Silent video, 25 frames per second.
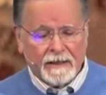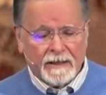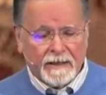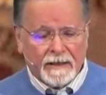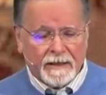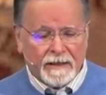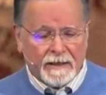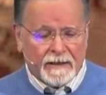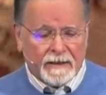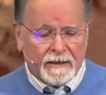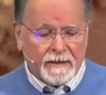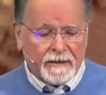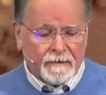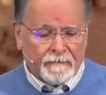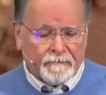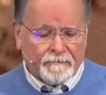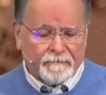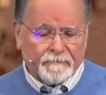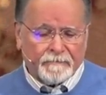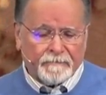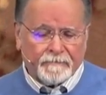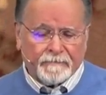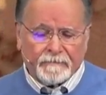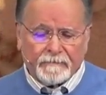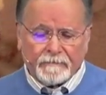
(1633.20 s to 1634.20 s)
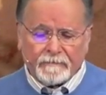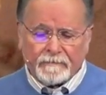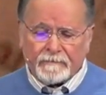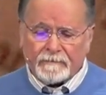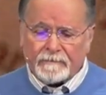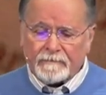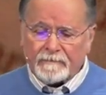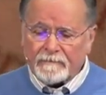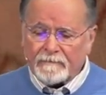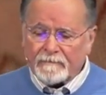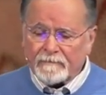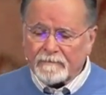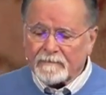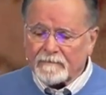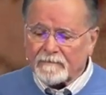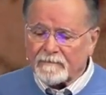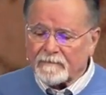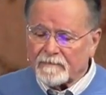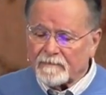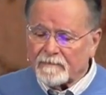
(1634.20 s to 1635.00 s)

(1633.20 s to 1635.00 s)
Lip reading: [no speech]